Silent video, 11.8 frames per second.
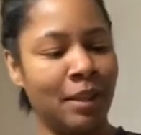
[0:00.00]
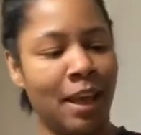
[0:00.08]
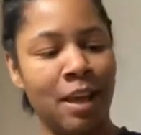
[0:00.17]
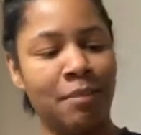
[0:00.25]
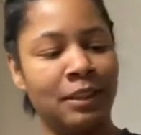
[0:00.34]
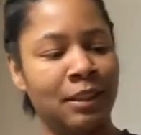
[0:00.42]

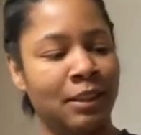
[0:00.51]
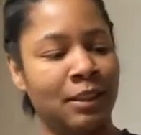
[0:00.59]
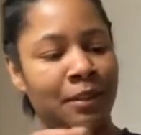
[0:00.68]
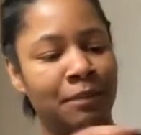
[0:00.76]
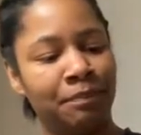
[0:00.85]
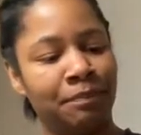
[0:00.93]

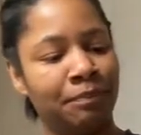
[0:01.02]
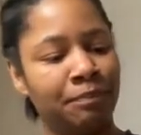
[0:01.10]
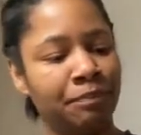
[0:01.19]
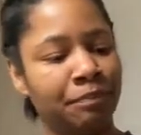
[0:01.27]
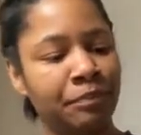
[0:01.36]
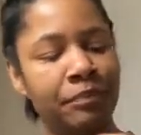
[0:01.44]
Amazon.
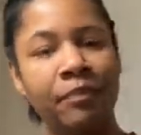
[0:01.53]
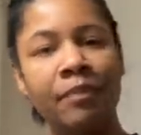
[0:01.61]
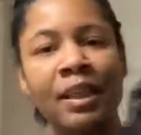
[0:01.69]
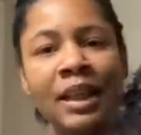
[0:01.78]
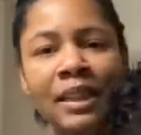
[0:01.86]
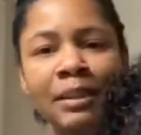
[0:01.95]

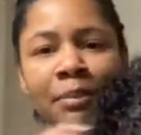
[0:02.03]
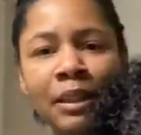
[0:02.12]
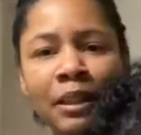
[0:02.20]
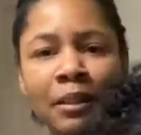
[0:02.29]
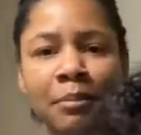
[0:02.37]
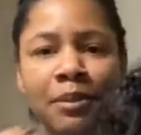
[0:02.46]
It's been
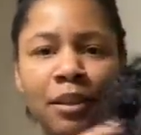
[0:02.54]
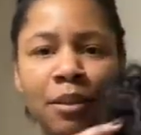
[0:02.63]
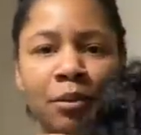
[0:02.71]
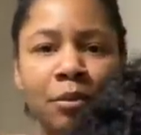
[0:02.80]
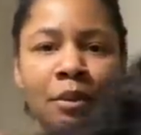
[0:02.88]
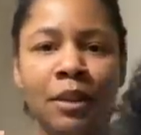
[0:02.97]
up,
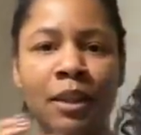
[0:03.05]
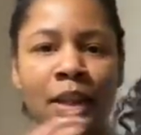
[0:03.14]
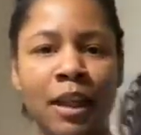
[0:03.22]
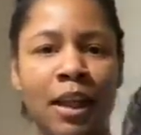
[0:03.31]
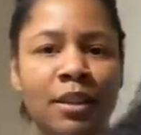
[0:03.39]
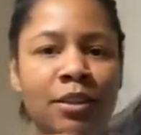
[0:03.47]
so
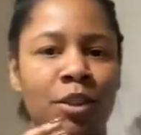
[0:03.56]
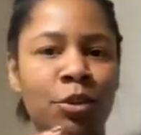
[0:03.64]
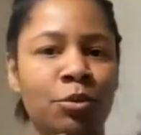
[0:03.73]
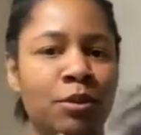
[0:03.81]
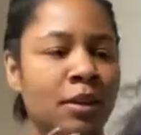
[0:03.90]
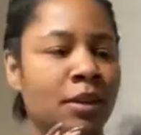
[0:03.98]

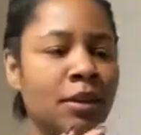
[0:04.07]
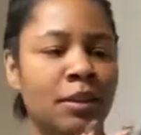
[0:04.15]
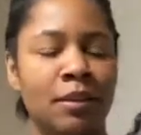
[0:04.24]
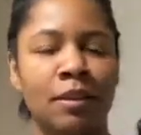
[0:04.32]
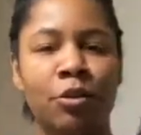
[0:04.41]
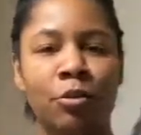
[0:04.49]
excuse
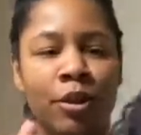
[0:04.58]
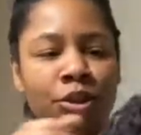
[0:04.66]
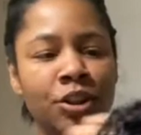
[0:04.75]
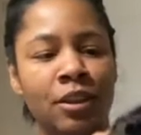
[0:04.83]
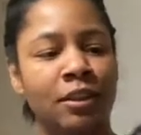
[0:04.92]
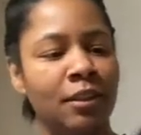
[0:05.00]
the
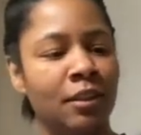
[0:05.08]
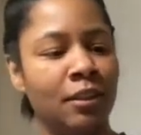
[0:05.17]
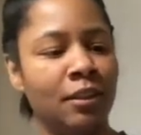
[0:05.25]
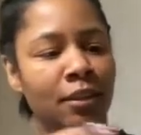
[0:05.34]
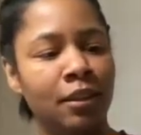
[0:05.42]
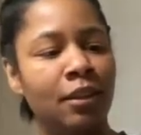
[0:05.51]
crunchiness, the
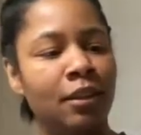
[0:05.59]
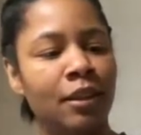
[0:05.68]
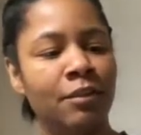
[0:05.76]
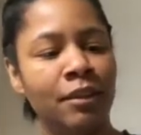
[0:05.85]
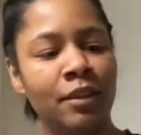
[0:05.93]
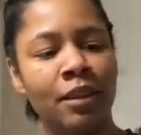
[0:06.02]
look of
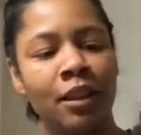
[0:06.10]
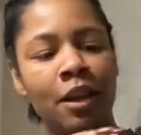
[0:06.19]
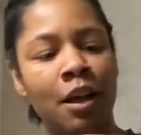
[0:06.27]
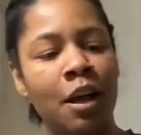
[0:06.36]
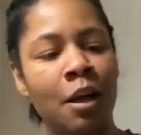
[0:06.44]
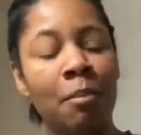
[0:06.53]
it.
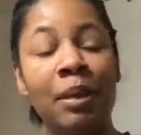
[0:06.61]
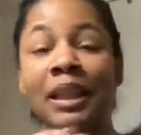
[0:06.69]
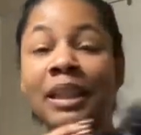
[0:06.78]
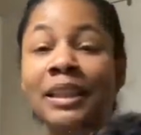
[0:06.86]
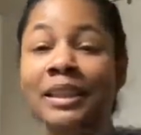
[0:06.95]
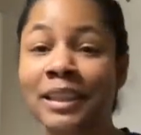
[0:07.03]
But
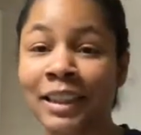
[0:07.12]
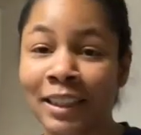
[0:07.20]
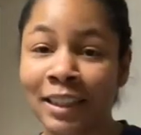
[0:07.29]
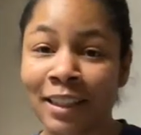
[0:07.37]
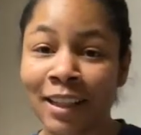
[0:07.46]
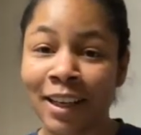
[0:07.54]

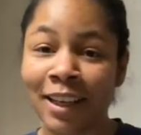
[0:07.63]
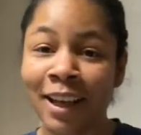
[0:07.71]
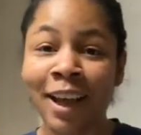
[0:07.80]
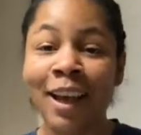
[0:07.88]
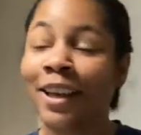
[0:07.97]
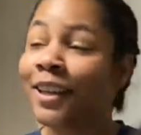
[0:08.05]
listen,
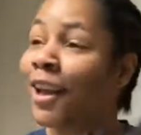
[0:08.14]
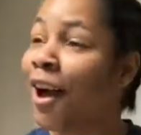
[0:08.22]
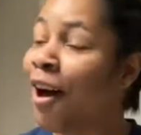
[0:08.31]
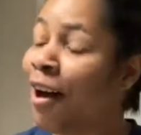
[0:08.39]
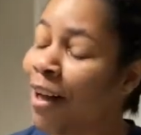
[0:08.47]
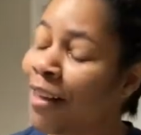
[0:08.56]

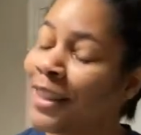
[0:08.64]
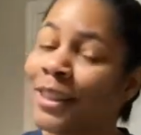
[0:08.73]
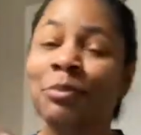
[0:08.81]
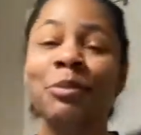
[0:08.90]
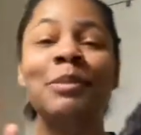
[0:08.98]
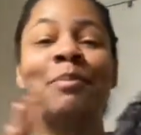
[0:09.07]
y'all, this
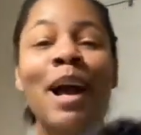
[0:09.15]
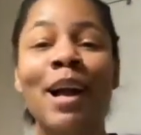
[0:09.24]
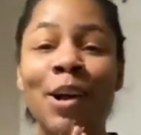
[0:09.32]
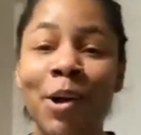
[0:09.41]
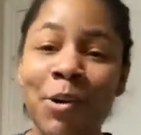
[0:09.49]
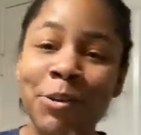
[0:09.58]
was my
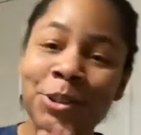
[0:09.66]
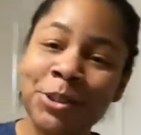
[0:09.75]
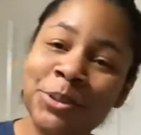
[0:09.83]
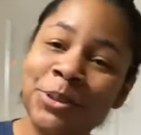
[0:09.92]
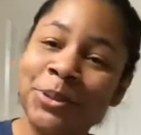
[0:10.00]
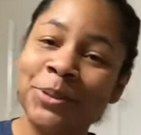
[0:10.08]

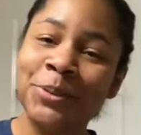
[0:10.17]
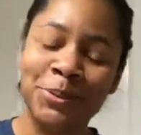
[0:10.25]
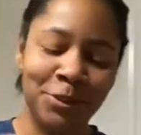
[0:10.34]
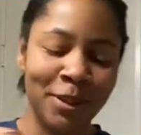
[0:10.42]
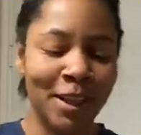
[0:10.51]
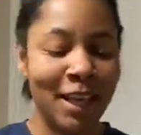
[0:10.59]

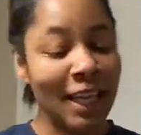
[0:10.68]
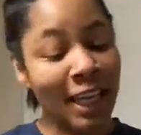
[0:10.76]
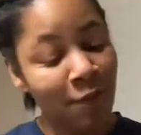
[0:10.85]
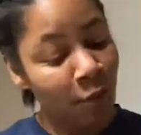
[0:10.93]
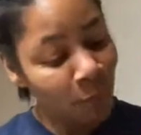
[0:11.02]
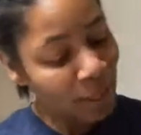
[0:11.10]
go-to.
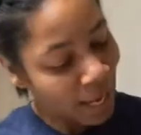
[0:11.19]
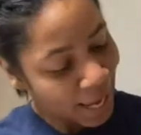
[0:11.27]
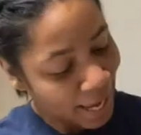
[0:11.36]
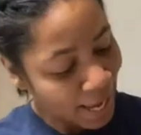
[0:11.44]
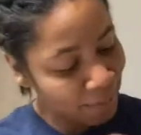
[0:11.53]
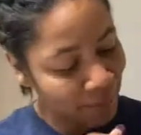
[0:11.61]
Even when I
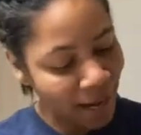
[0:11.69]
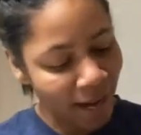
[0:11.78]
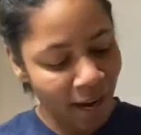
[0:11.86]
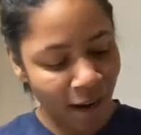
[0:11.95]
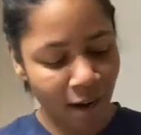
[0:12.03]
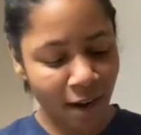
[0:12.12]
had my
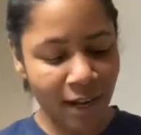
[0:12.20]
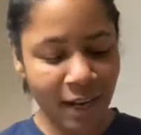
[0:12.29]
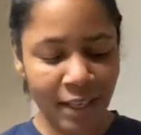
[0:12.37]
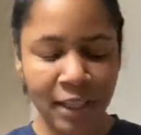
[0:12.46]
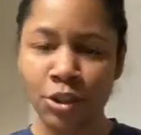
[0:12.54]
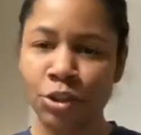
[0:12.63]
hair and I
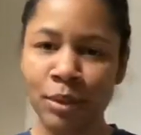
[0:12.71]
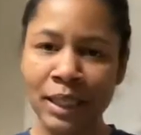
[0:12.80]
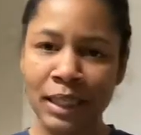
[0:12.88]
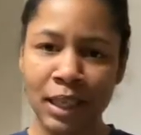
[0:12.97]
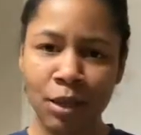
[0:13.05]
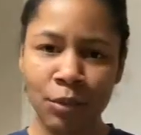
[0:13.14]
couldn't do
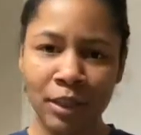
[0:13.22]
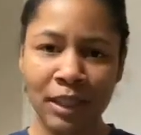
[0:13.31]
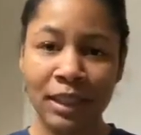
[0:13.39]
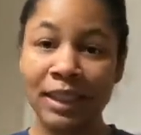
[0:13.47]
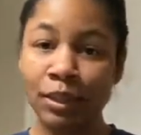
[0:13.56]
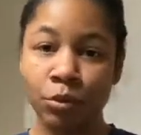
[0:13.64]
anything with
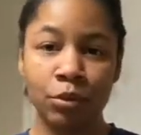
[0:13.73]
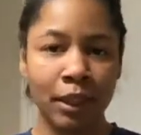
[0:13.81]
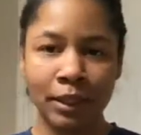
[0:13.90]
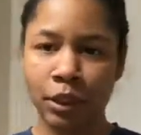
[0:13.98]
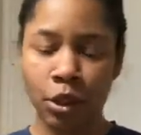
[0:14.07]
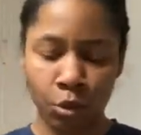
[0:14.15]
it, it's
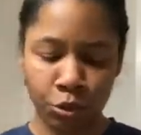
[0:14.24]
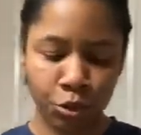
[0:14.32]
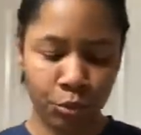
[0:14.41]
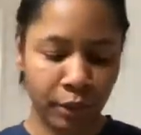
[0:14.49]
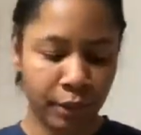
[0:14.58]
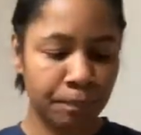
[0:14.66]
a go-to
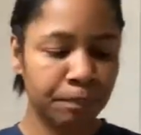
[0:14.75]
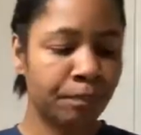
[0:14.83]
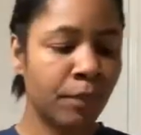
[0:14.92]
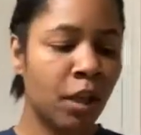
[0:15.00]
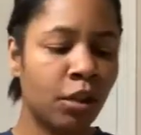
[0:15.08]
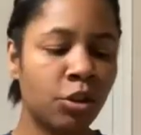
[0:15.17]
wig.
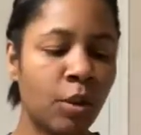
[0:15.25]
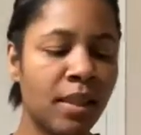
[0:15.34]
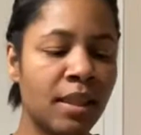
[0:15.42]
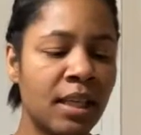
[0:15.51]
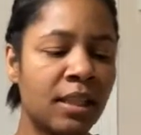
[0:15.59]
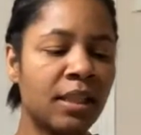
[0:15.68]
So I
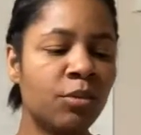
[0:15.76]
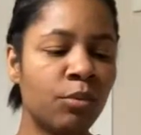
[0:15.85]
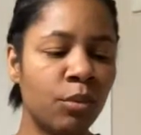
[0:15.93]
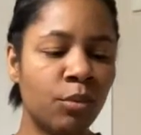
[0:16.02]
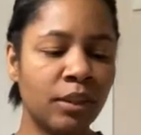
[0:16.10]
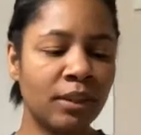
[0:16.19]
think this
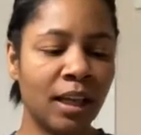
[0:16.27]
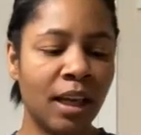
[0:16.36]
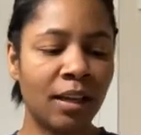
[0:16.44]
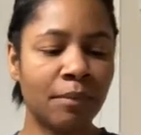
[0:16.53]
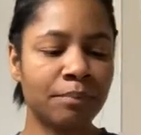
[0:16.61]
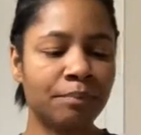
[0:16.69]
one was
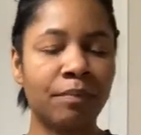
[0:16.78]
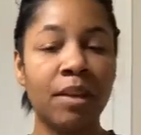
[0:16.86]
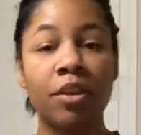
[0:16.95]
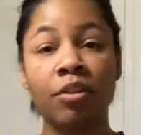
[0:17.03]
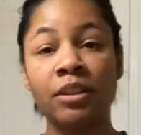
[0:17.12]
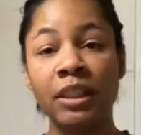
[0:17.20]
like
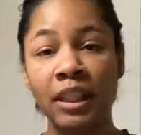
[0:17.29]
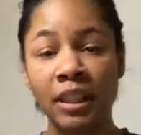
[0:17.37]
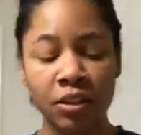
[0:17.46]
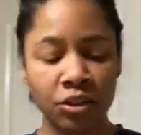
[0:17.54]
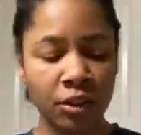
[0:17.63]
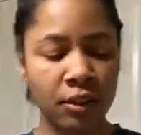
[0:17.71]
either 10
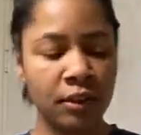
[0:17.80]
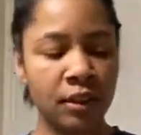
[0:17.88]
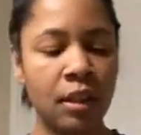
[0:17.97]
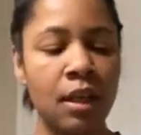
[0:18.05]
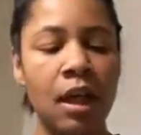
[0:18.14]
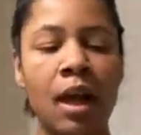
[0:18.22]
inches.
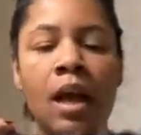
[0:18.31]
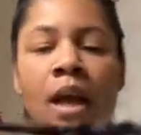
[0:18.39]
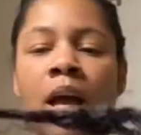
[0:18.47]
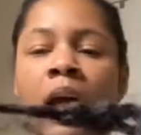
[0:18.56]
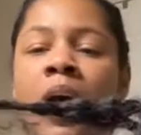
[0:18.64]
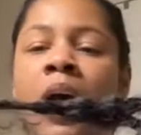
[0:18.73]

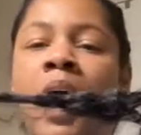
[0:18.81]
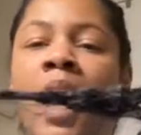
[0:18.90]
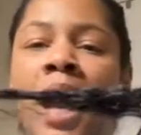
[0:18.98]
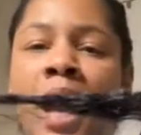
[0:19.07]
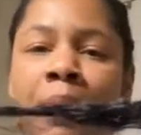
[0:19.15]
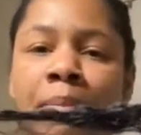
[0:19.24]

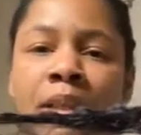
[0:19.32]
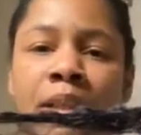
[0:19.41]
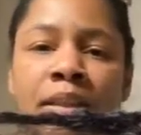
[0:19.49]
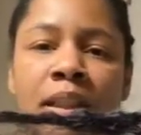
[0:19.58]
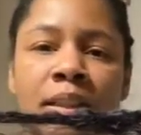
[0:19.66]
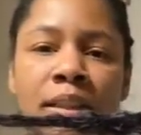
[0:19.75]
I'm gonna
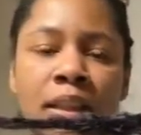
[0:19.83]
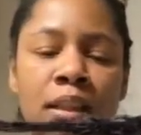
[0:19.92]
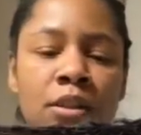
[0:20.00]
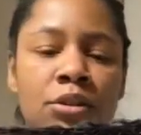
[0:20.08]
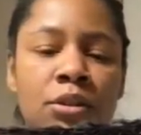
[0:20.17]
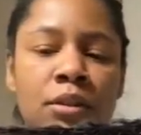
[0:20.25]
say 10
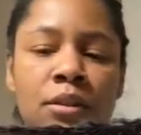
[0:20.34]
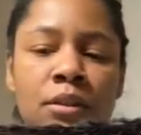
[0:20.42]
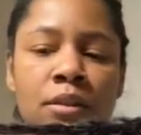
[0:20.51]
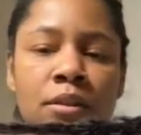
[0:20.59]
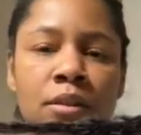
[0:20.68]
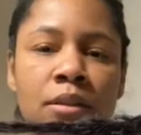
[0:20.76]

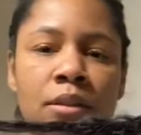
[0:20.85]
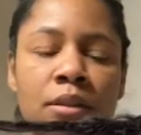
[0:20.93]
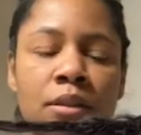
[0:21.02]
inches.